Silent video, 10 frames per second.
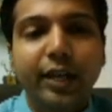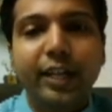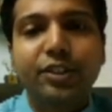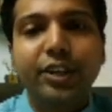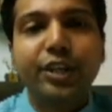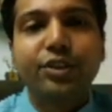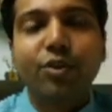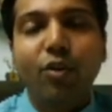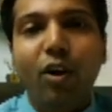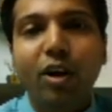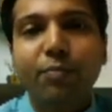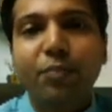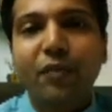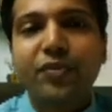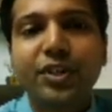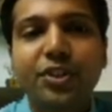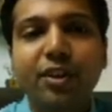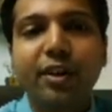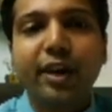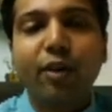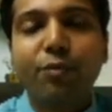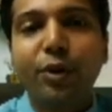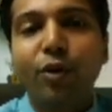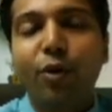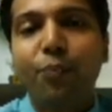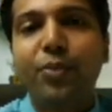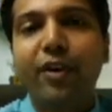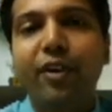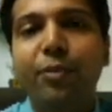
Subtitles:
Next is on preferential allotment of